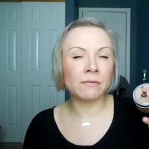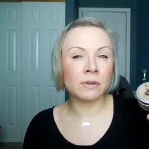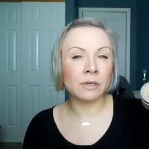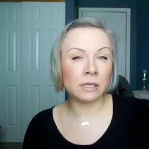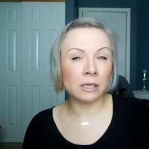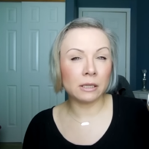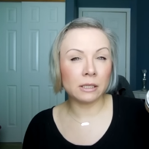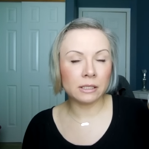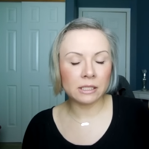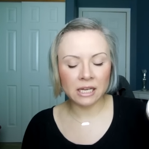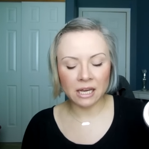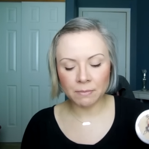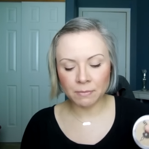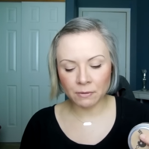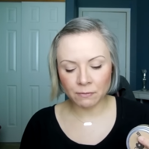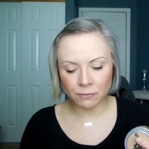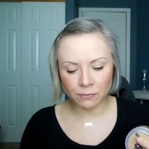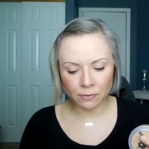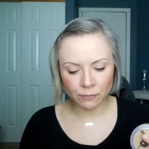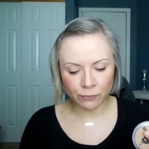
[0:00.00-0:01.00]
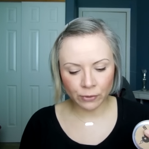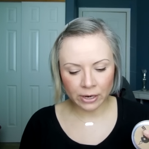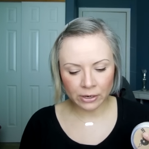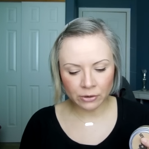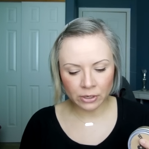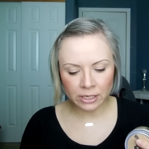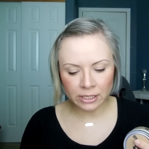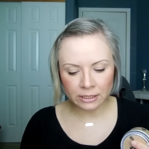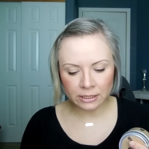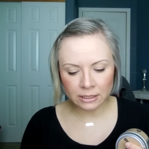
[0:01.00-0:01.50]
like a vanilla type of
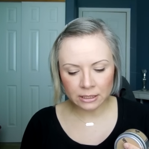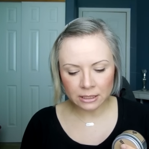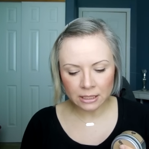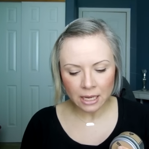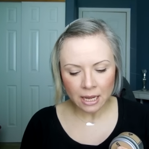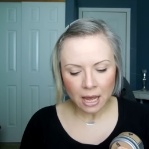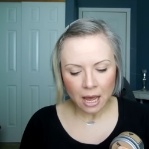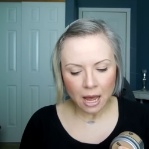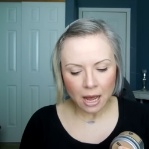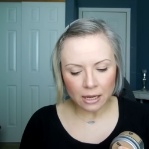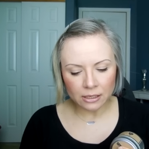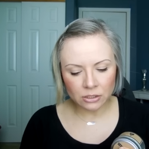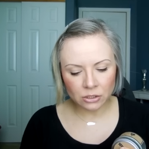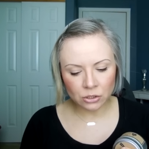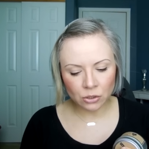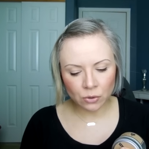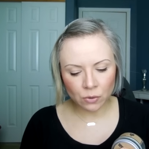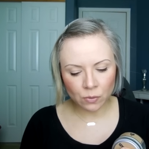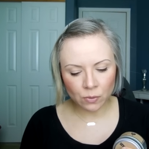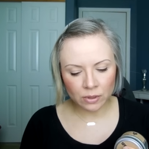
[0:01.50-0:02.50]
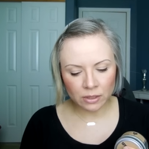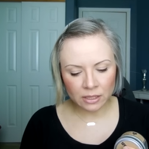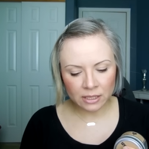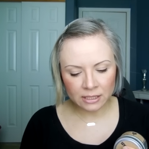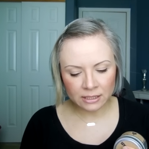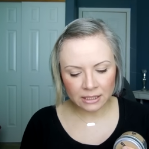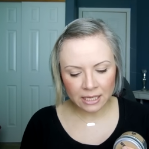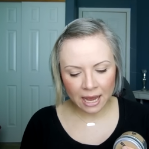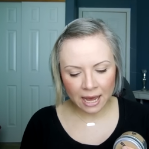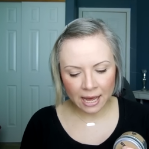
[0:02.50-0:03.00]
fragrance. So
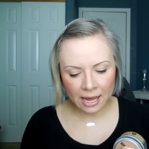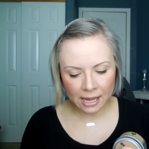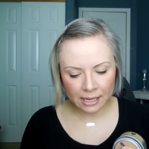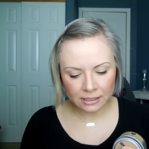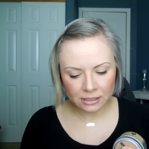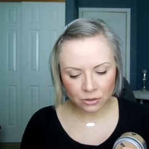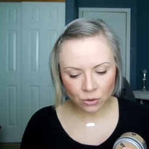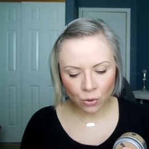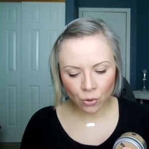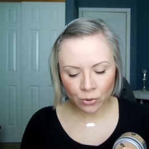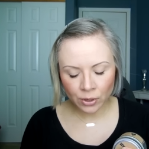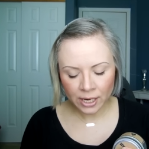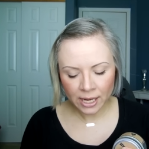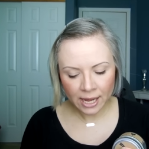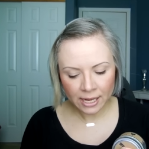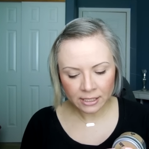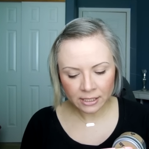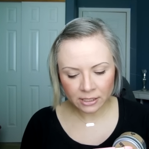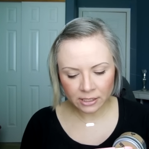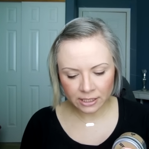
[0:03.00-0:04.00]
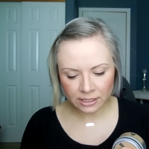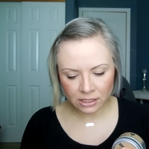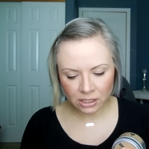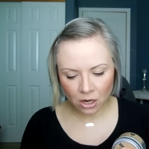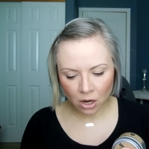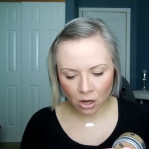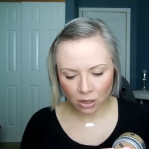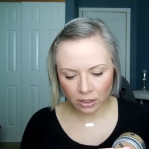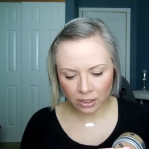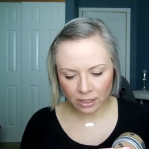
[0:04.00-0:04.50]
this has coriander and
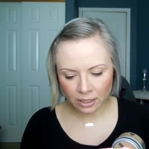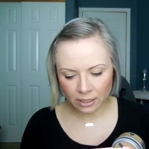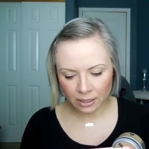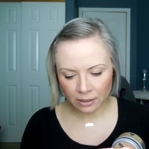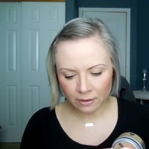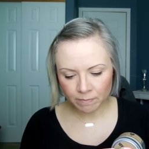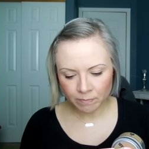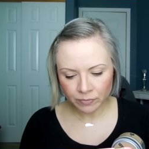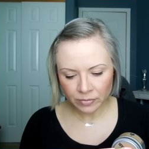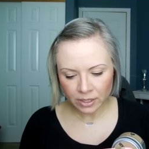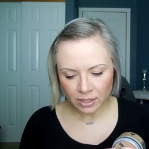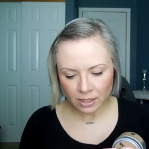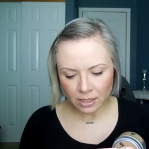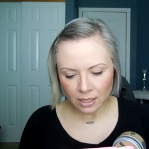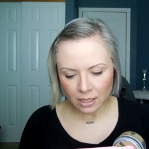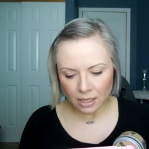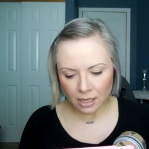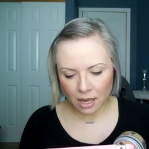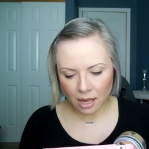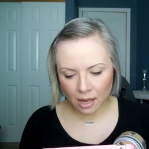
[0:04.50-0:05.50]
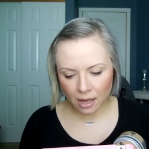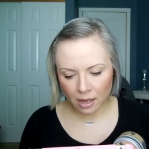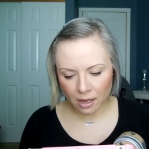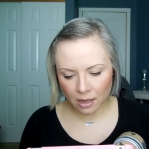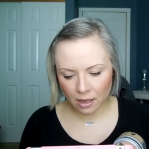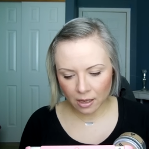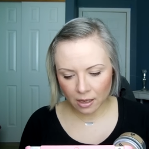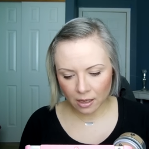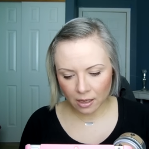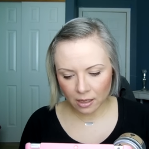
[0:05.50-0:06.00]
tonka,
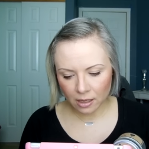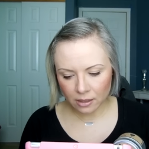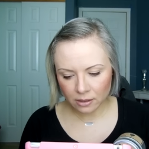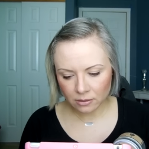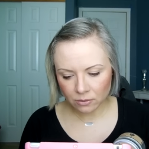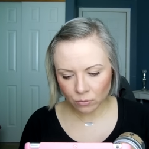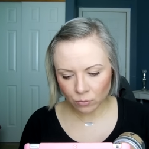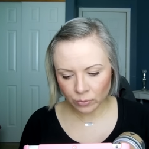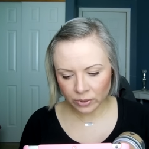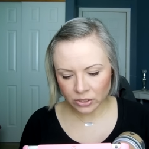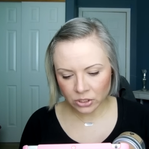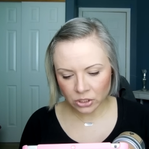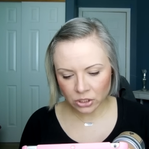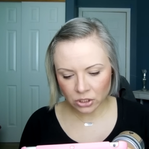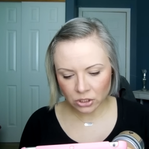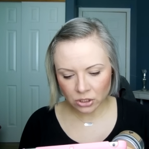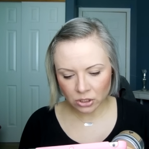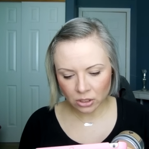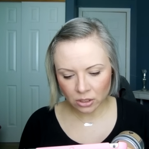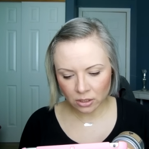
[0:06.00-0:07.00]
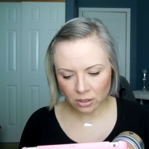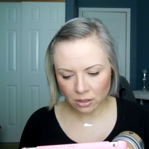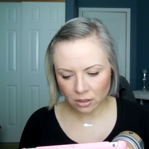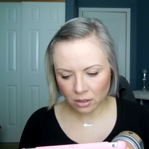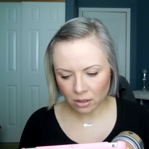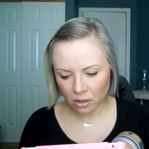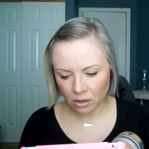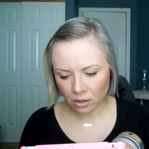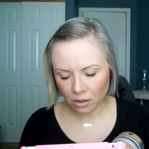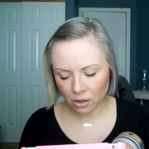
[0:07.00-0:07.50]
uh, which
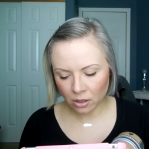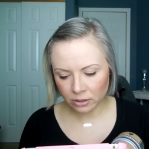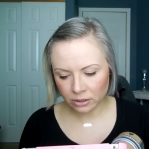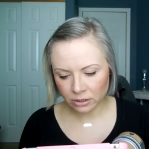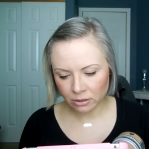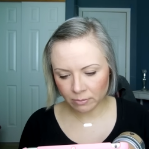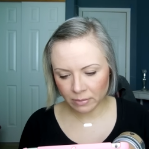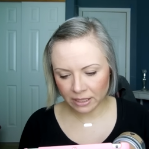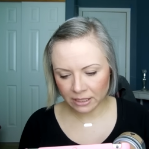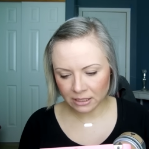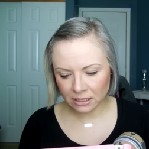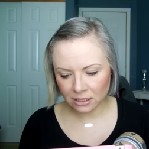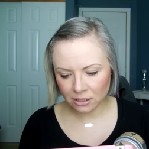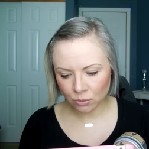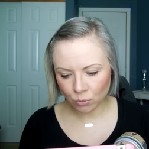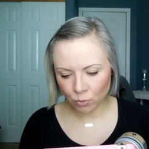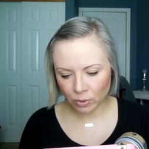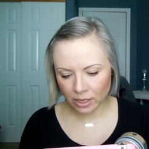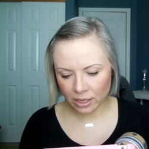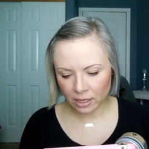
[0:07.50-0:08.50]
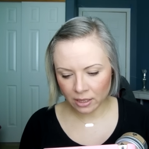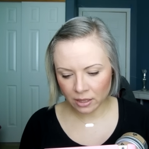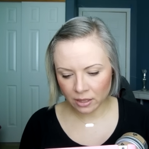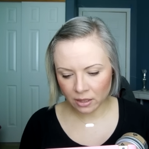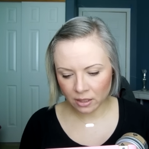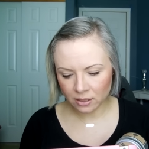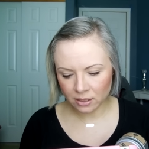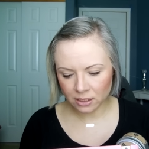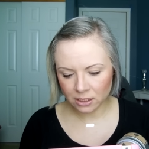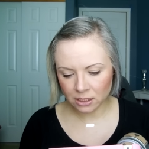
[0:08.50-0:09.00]
are also mixed
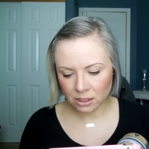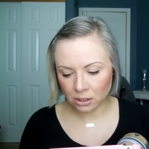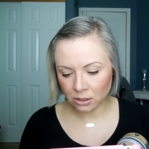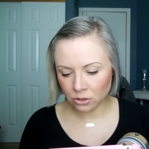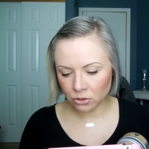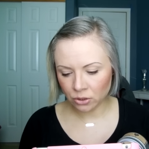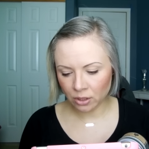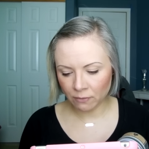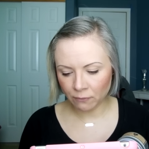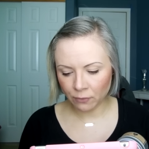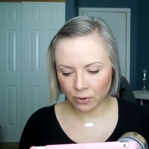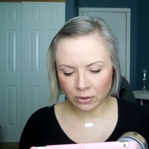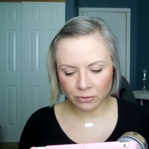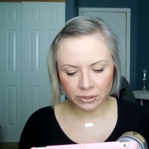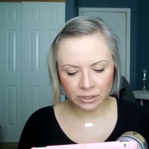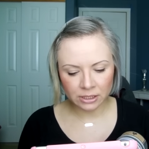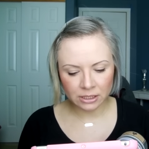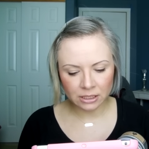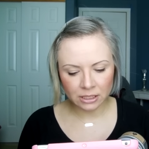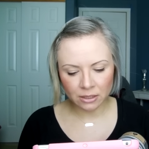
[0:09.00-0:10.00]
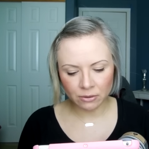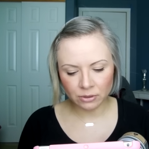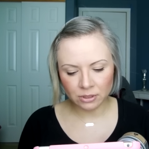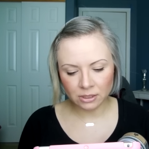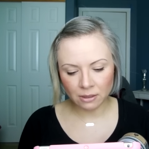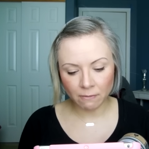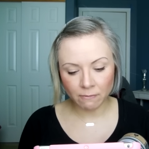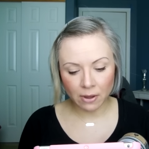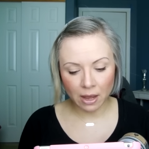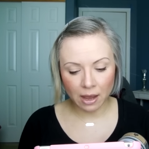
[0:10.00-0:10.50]
with sultry fragrance
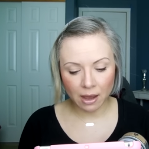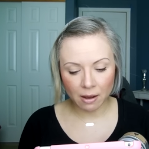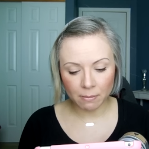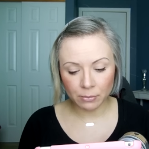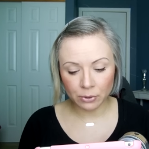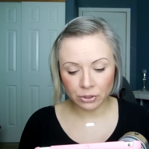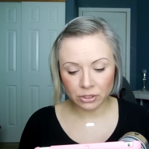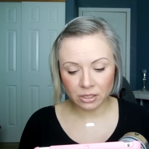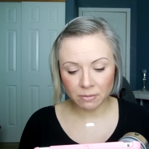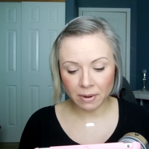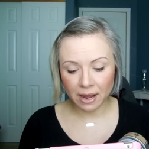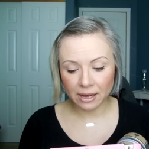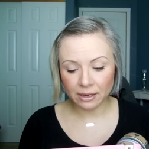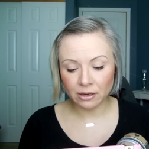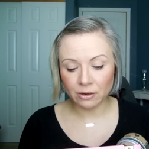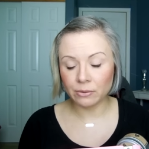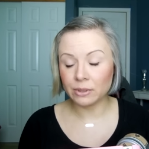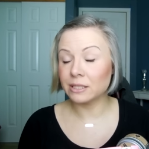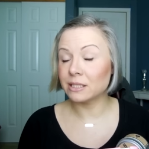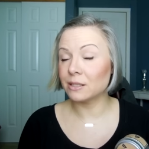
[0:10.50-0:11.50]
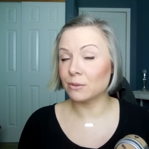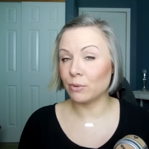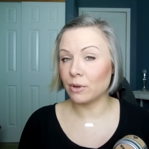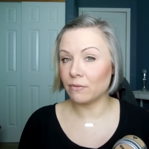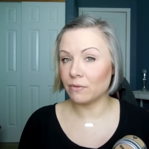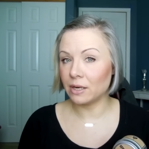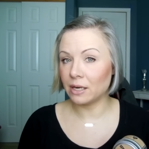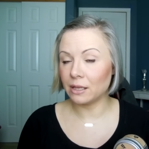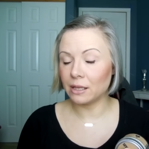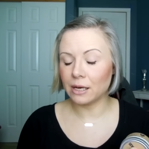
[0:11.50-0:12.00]
notes of amber tobacco and
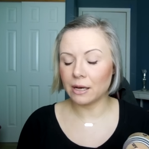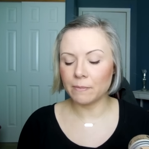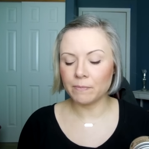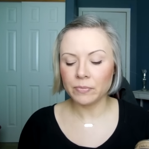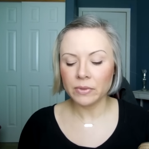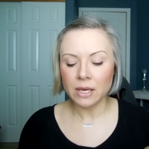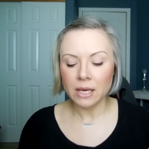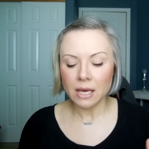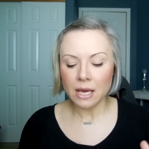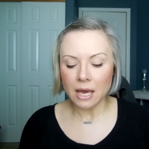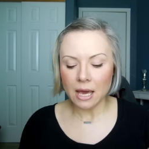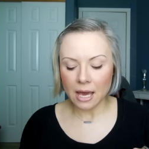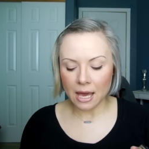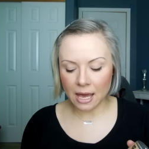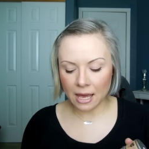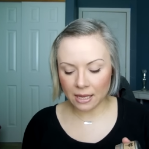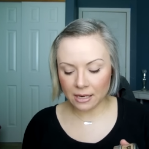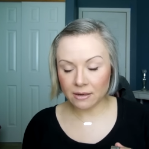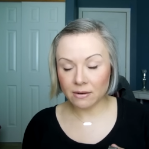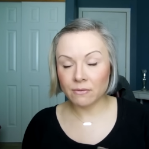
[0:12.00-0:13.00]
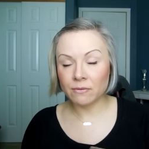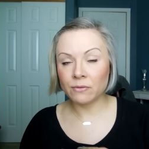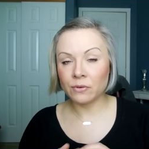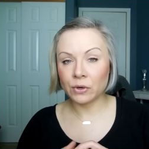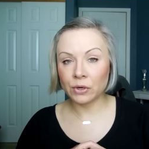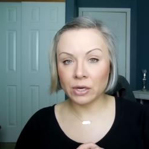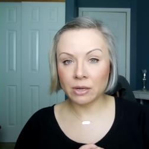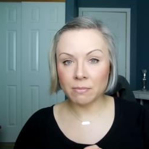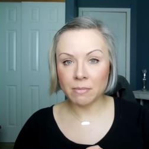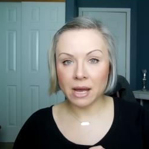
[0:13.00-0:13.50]
sweet vanilla. And
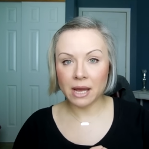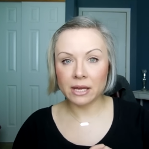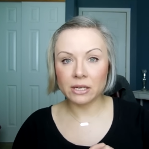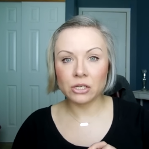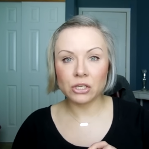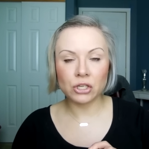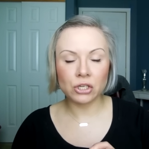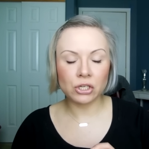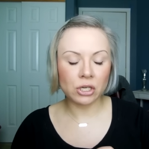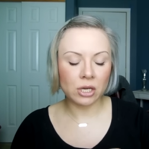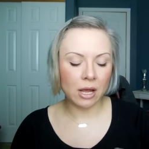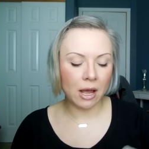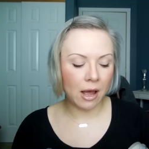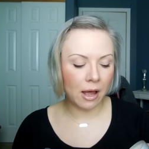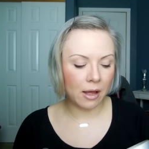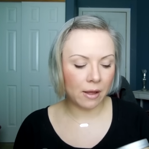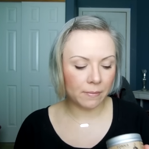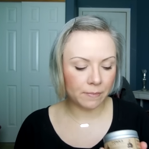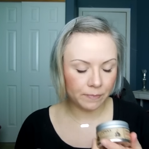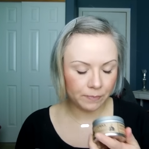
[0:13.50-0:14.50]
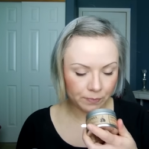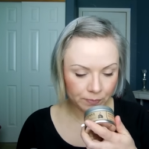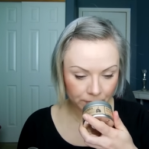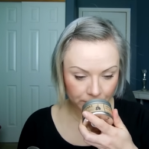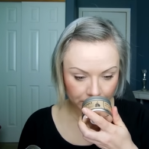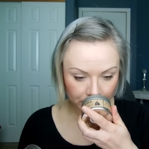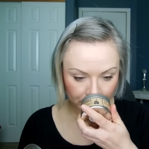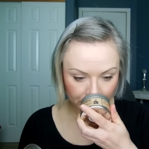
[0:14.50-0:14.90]
very much um,